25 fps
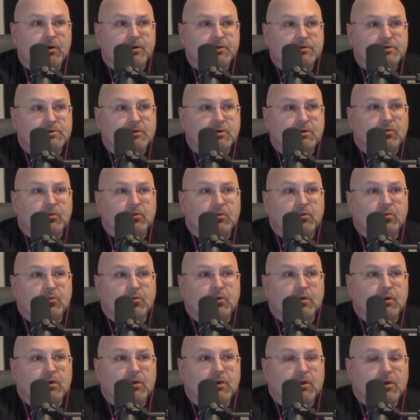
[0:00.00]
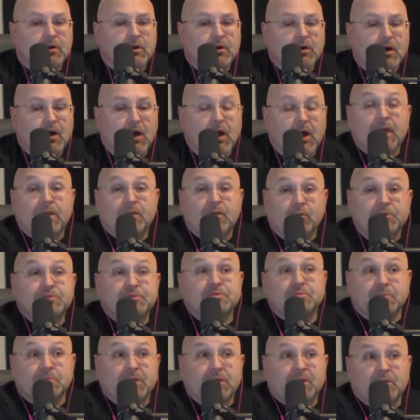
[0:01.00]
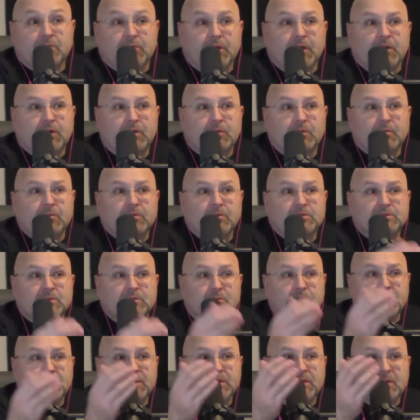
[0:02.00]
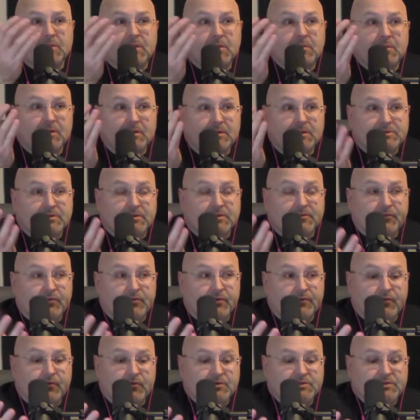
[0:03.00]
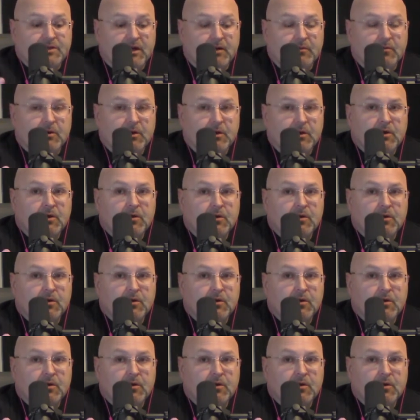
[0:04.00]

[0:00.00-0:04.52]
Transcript: So I know what you mean, but somebody that may be listening for the first time,